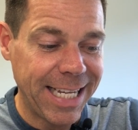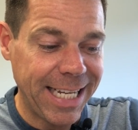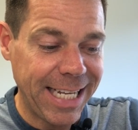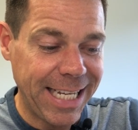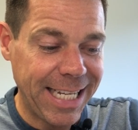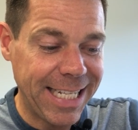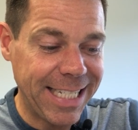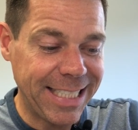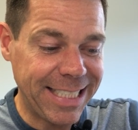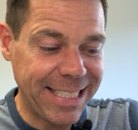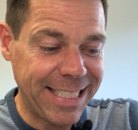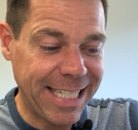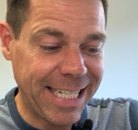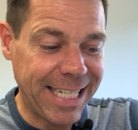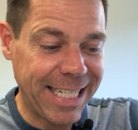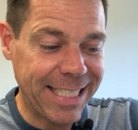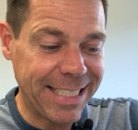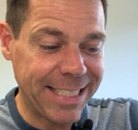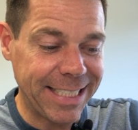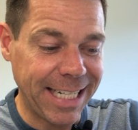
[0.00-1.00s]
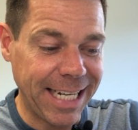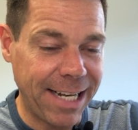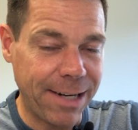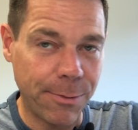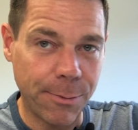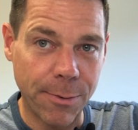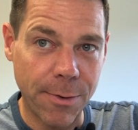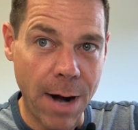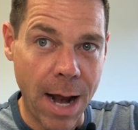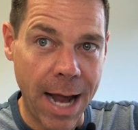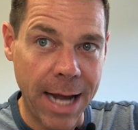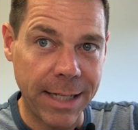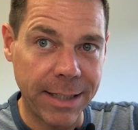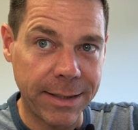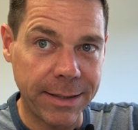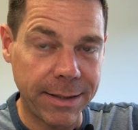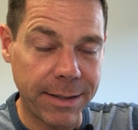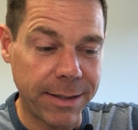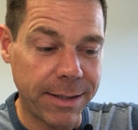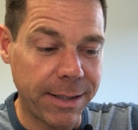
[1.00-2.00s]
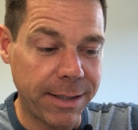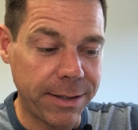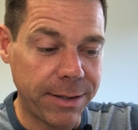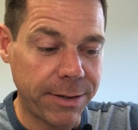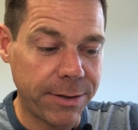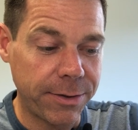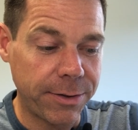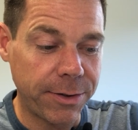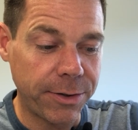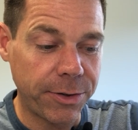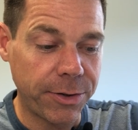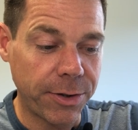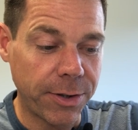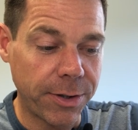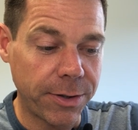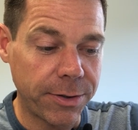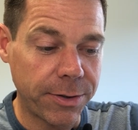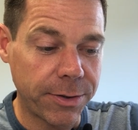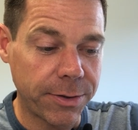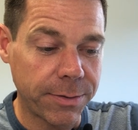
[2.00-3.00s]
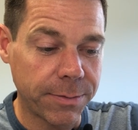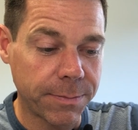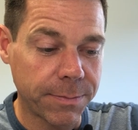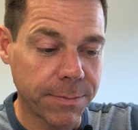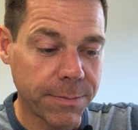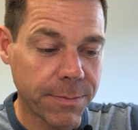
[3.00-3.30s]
he says and writes this to the church.